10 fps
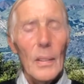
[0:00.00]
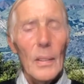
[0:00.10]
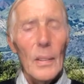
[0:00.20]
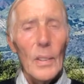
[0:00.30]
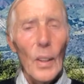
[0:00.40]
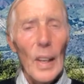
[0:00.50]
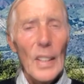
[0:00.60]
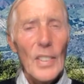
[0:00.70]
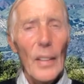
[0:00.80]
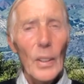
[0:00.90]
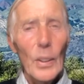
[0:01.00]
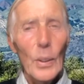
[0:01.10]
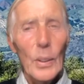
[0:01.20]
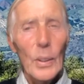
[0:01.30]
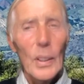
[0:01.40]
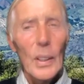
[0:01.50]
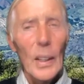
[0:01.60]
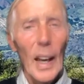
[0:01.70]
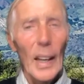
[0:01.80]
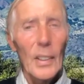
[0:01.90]
So let's have a look
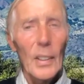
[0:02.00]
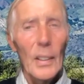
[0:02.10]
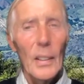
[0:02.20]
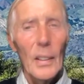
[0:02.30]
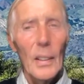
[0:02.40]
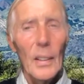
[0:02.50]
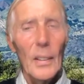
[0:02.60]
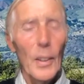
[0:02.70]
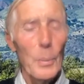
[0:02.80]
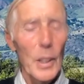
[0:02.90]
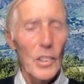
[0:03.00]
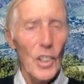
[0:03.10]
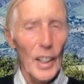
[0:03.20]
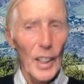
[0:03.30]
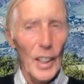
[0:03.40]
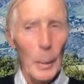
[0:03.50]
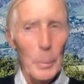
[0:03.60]
at the big shake-up.